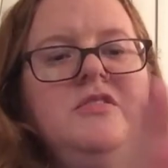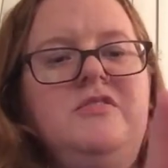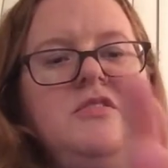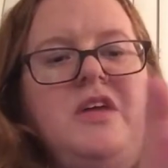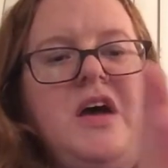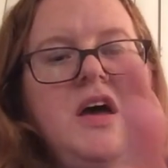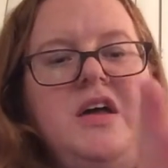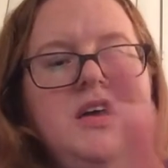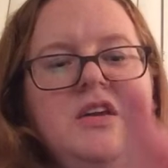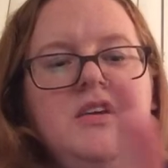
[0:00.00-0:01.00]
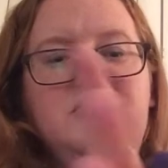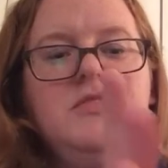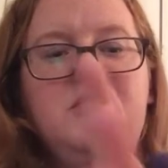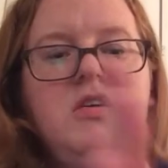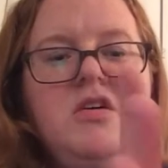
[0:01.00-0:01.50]
so that it gets
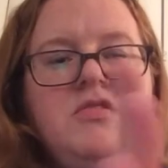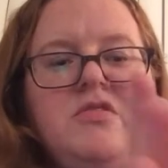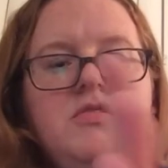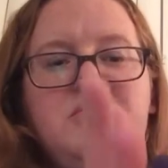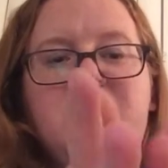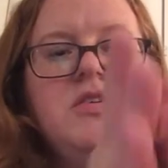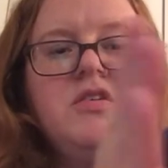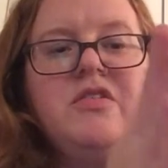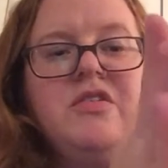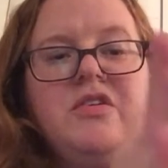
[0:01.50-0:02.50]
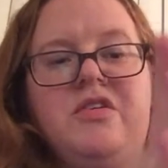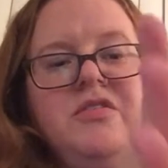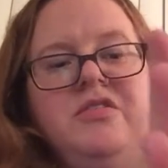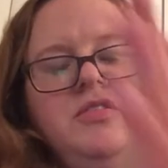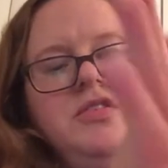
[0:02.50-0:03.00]
longer and longer,
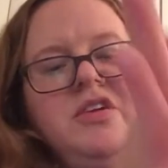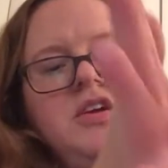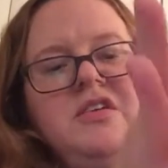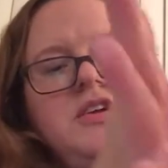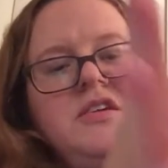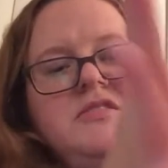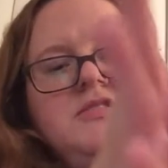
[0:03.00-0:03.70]
kind of like a